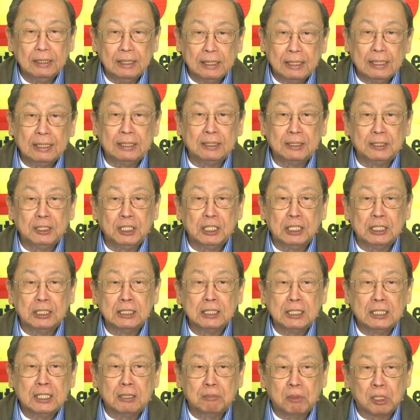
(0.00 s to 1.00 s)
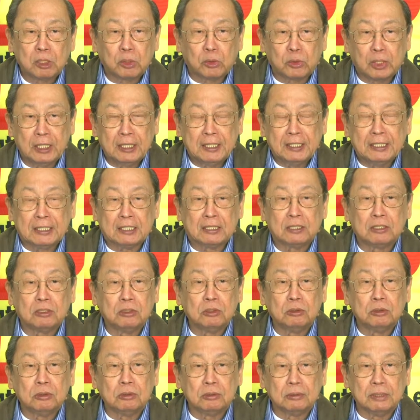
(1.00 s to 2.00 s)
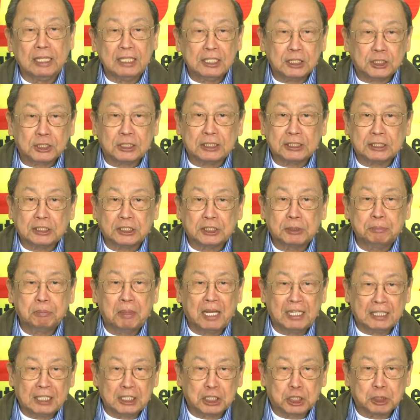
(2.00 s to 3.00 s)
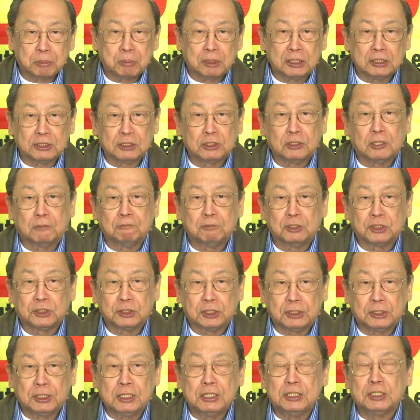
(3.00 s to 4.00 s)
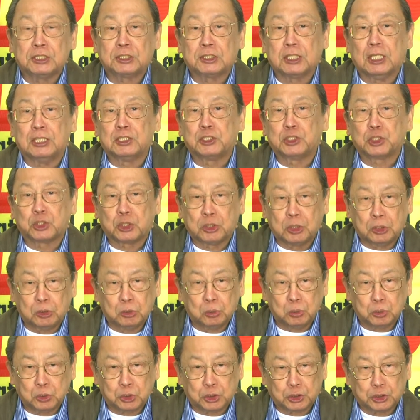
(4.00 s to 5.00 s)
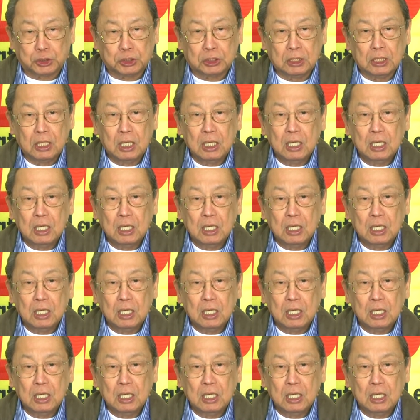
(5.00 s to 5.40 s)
end the undemocratic, racist management of the cities and schools,